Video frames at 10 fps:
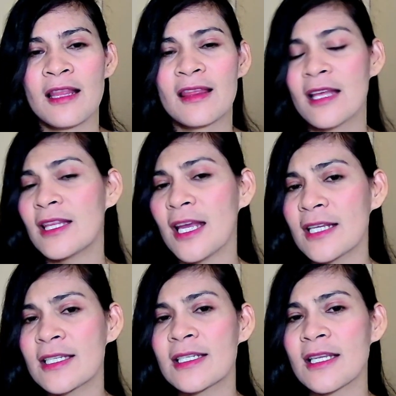That
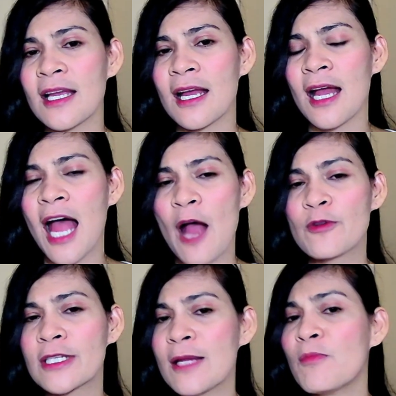is how
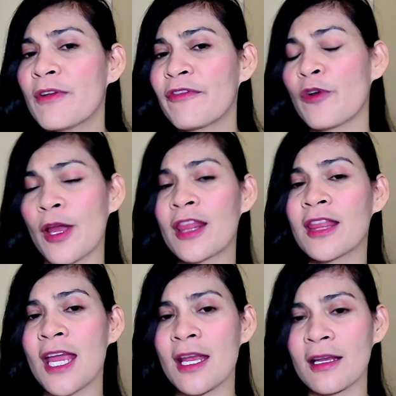Sigmund Freud
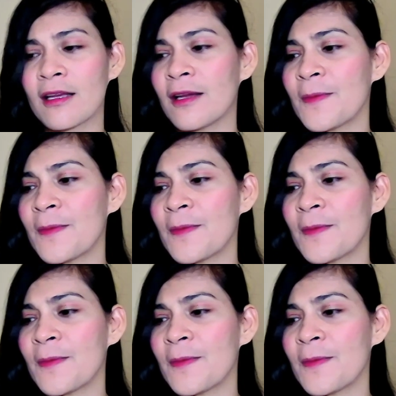thinks.